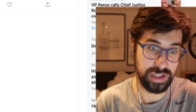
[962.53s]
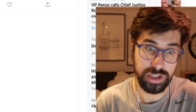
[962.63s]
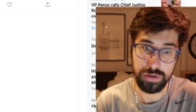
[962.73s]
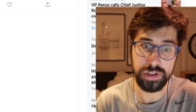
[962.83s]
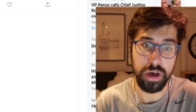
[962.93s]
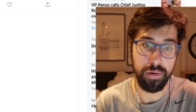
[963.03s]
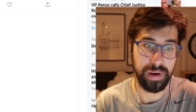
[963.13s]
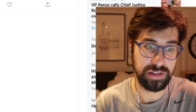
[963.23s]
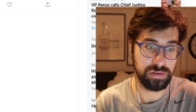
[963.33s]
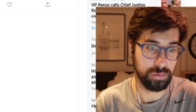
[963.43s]
it's too slow and
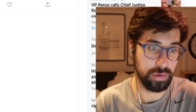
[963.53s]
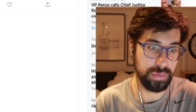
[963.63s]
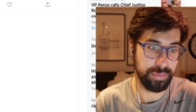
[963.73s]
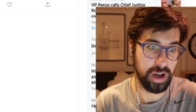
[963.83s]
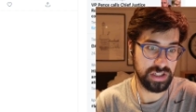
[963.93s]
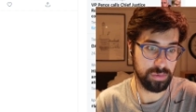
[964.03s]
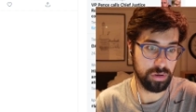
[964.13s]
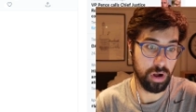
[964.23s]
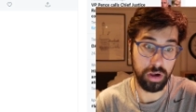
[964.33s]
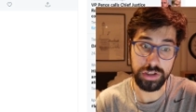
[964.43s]
best of three wouldn't be
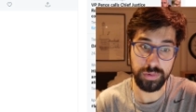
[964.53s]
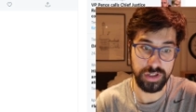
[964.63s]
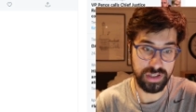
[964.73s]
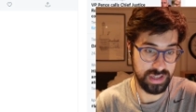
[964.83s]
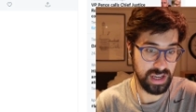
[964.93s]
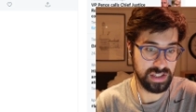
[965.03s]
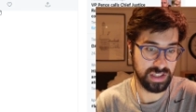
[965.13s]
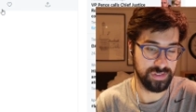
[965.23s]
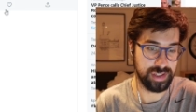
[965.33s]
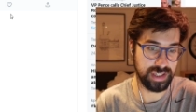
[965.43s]
possible. Also raise the stakes.
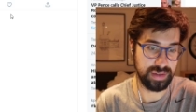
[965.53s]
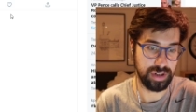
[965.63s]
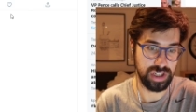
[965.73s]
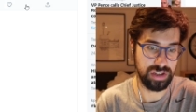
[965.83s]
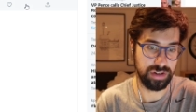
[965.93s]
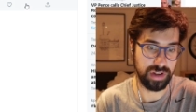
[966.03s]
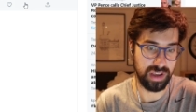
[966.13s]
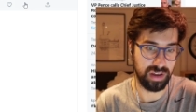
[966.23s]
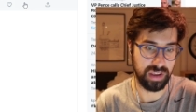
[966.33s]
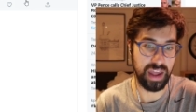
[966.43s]
66 is much easier
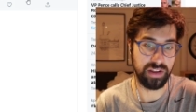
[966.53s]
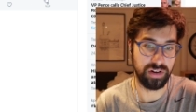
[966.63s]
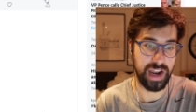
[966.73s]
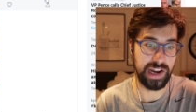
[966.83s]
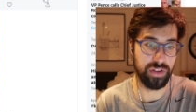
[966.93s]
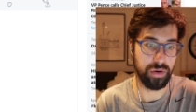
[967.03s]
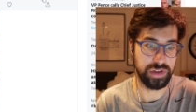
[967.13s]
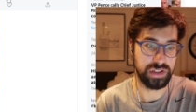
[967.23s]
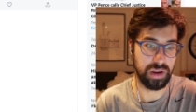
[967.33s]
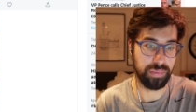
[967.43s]
to get good at, although
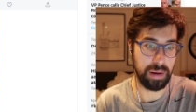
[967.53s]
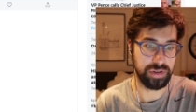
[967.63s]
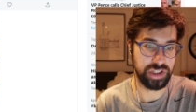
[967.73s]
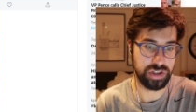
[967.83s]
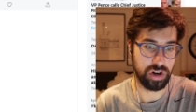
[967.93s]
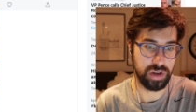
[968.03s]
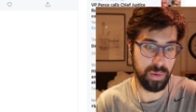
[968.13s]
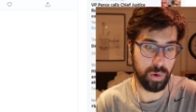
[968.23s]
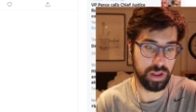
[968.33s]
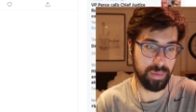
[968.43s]
it's probably just as hard to be
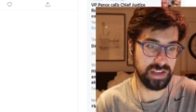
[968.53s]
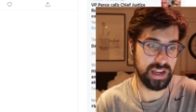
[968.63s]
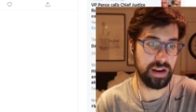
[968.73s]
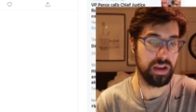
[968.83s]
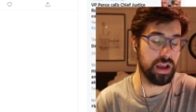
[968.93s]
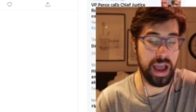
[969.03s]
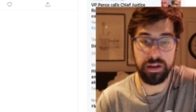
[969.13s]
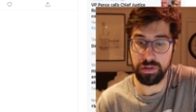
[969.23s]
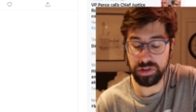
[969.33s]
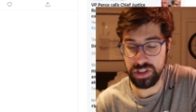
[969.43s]
one of the best at. I
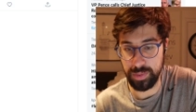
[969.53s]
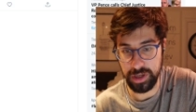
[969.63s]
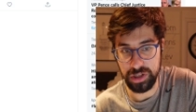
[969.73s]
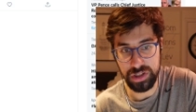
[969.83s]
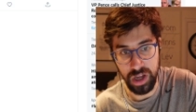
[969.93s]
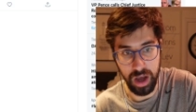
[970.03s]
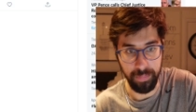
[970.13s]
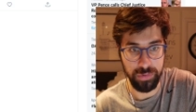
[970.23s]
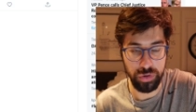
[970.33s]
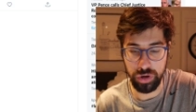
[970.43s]
agree with these opinions.
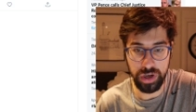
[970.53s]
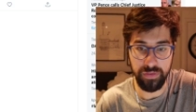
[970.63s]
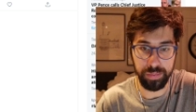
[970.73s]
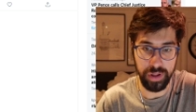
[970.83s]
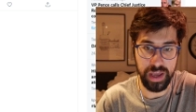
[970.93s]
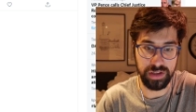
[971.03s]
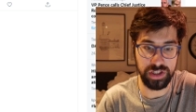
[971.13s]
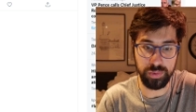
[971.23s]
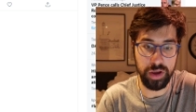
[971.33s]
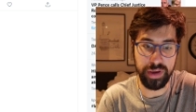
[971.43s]
Um, you could never play. This
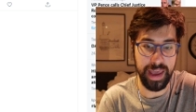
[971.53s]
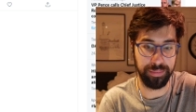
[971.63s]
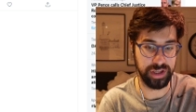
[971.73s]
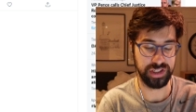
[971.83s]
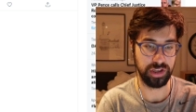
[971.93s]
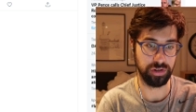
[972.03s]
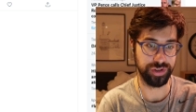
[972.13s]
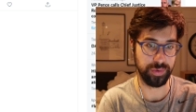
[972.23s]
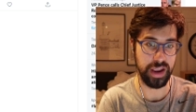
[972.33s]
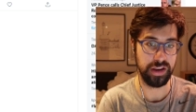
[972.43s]
is why you can't play
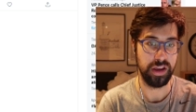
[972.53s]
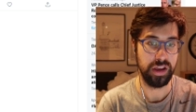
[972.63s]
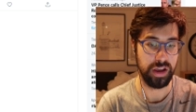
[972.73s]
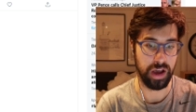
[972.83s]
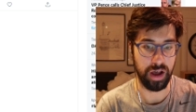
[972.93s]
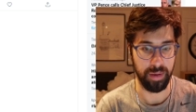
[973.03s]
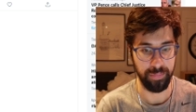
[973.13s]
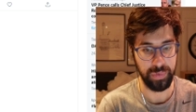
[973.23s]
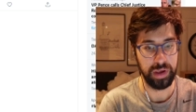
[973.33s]
singles, right? Um,